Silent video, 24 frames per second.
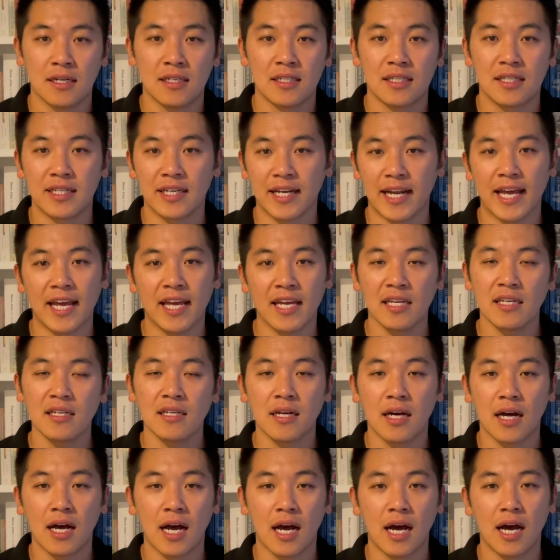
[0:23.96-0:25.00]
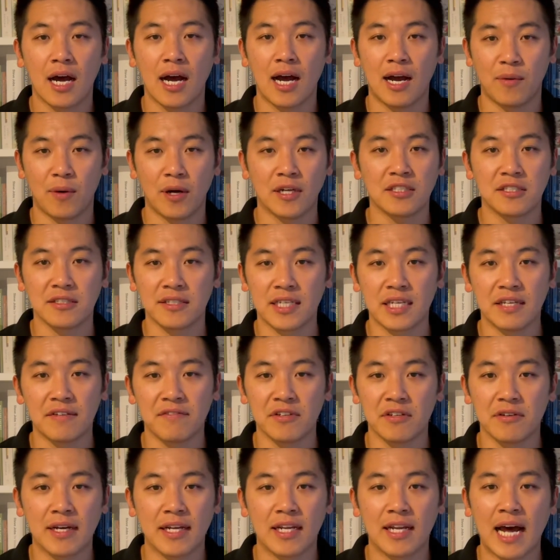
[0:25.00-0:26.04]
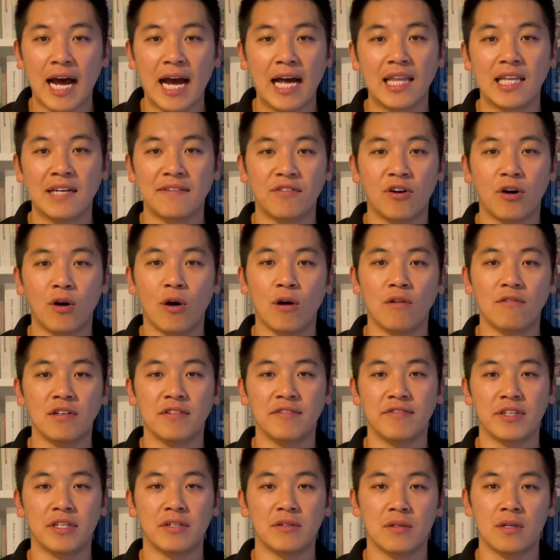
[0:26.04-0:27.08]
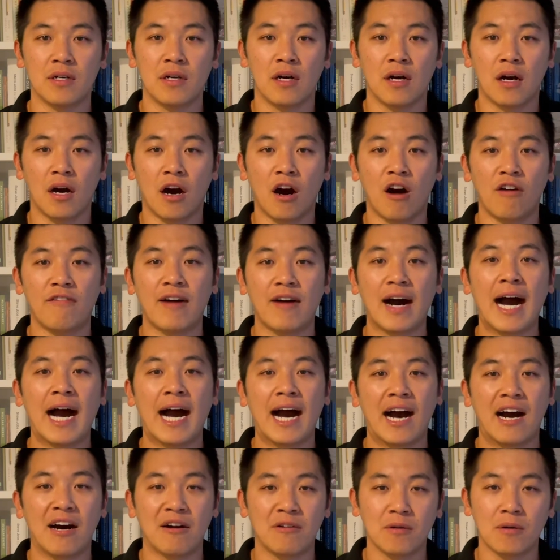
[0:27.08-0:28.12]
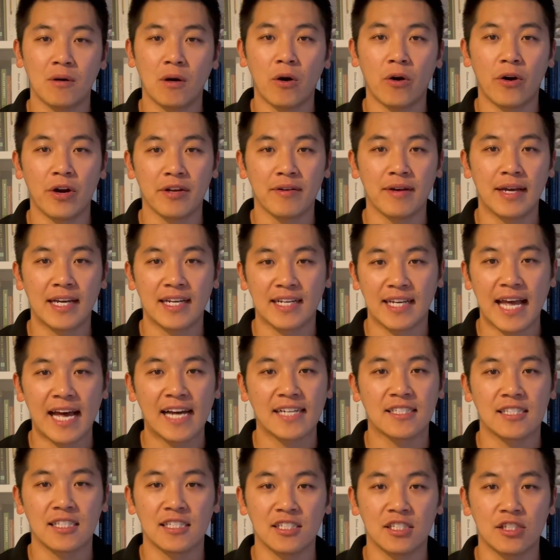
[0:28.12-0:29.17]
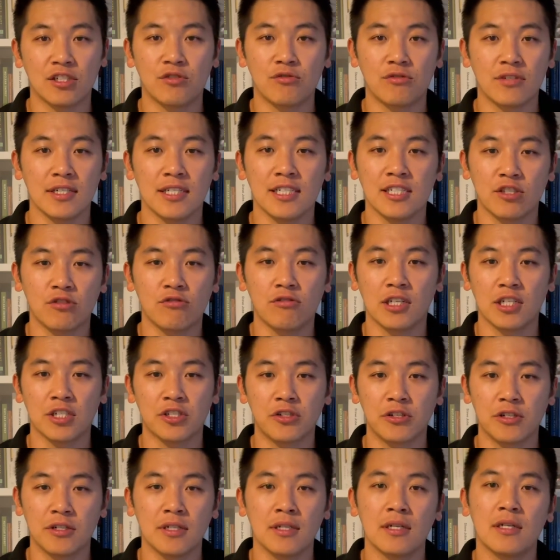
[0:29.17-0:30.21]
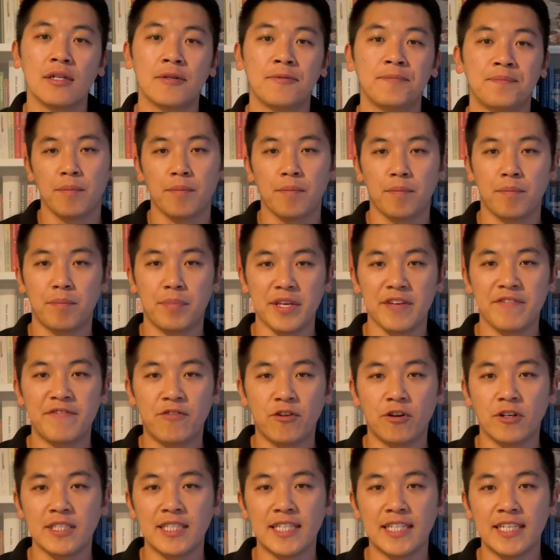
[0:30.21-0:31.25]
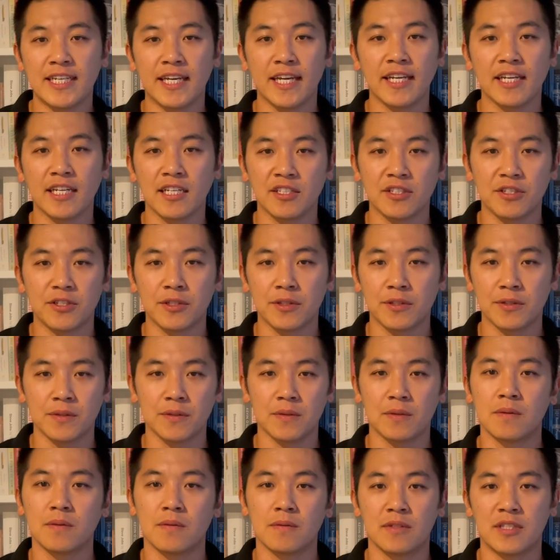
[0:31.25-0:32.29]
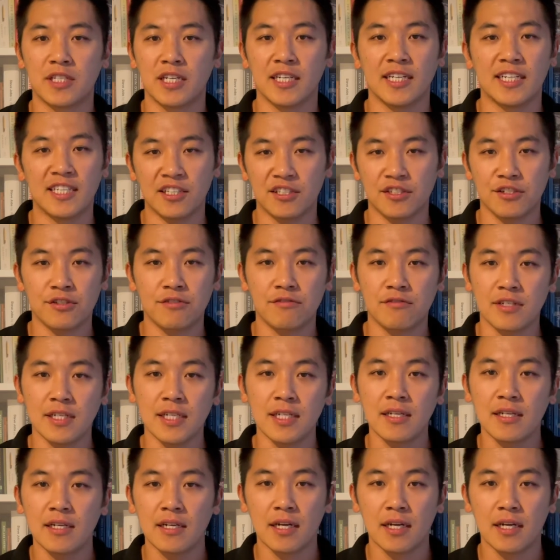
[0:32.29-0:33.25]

Today, I want to give you a high level overview of how oil and gas industry is structured before digging into the industry,